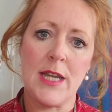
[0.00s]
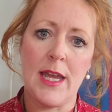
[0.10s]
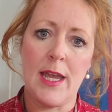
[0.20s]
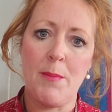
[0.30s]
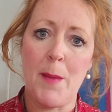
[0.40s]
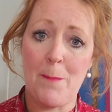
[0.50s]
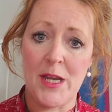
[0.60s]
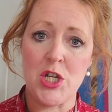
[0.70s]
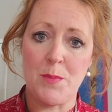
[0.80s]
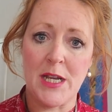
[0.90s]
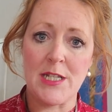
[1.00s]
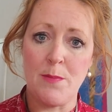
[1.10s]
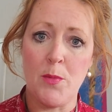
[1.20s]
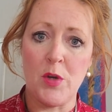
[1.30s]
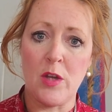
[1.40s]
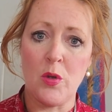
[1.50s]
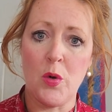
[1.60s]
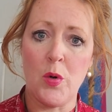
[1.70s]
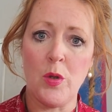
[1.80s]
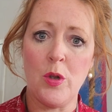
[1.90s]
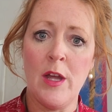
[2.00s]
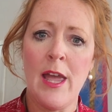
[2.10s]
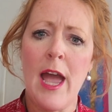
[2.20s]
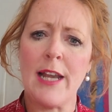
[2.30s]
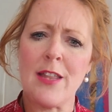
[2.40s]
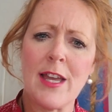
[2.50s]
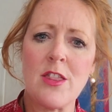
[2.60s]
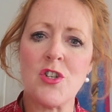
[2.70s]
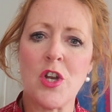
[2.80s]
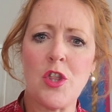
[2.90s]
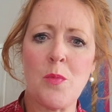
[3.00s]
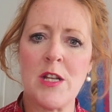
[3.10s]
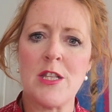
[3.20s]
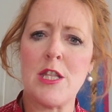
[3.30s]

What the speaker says: at Bishopbriggs Memorial Hall, and I think there's other ones.